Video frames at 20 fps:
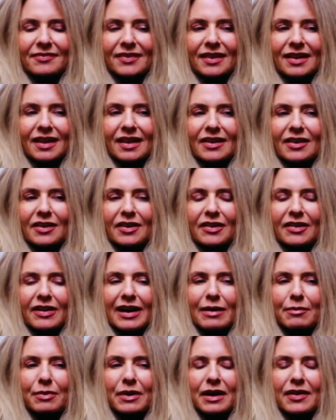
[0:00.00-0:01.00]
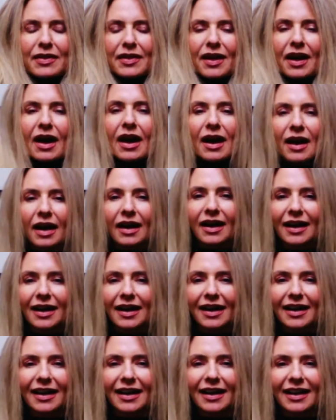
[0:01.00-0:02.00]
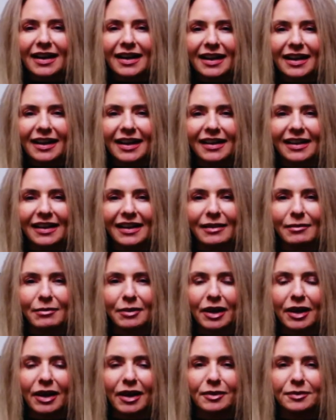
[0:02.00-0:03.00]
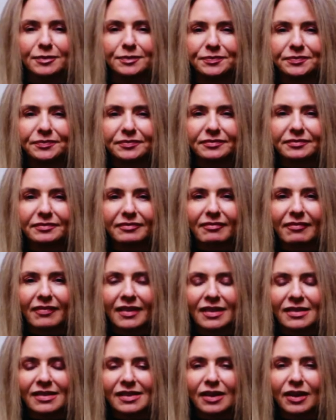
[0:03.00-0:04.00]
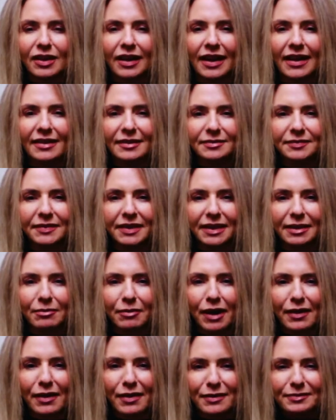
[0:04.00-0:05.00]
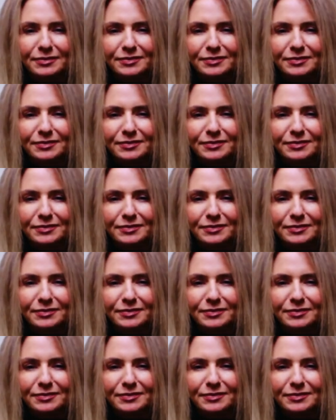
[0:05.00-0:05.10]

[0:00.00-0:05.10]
And on our out breath, let them go. Let's go again. In breath.